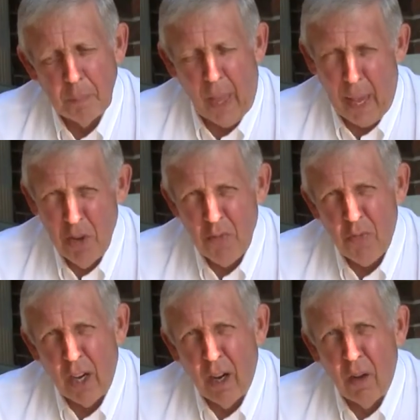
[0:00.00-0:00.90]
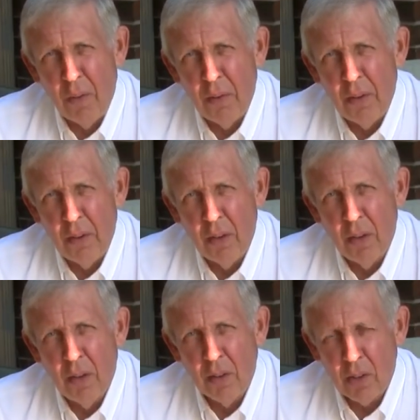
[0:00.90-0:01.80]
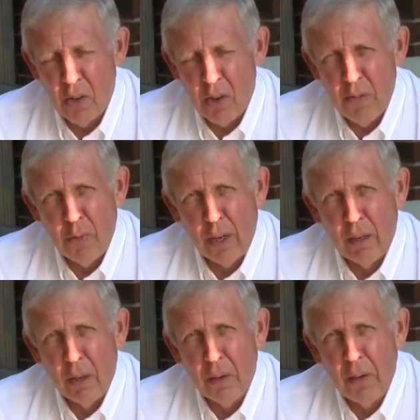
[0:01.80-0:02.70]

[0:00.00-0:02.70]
I'm at fault. You're at fault.